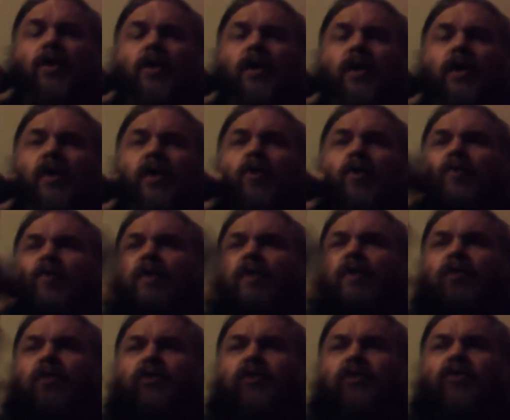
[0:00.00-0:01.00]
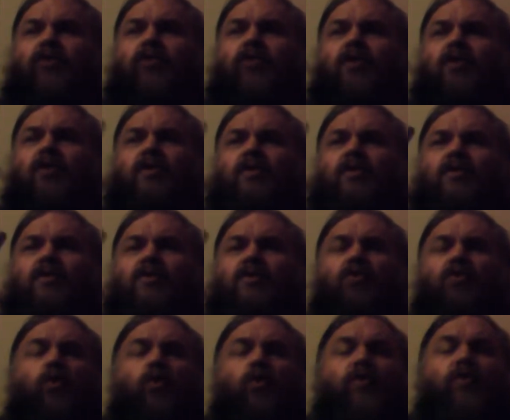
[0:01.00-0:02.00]
And all those are
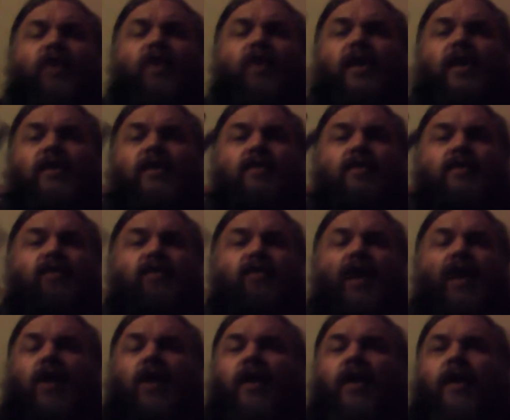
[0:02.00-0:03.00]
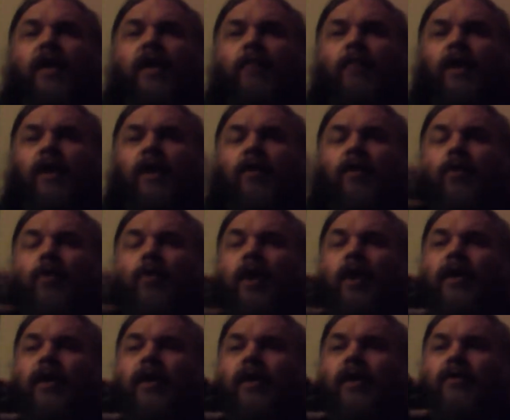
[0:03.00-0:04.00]
sort of connected to the Kairat out of my
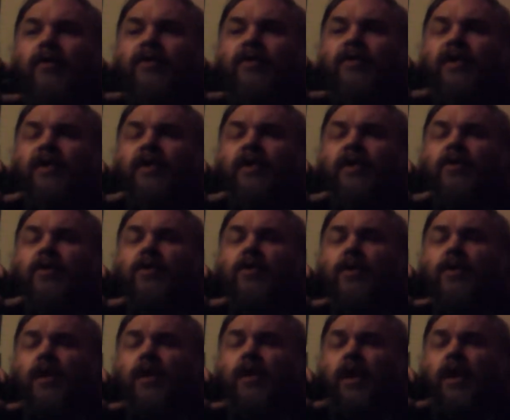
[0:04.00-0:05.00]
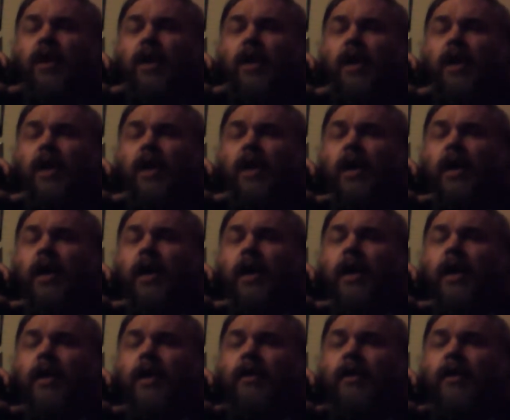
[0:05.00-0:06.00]
Noahide deal.
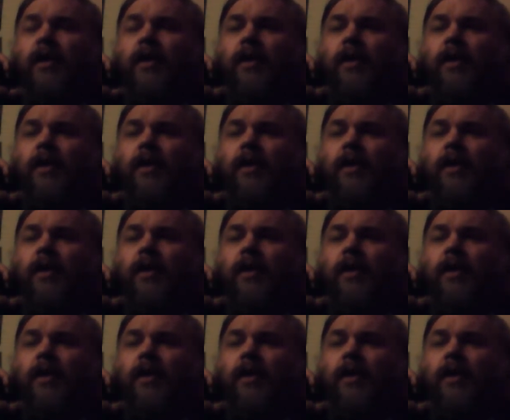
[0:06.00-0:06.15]
And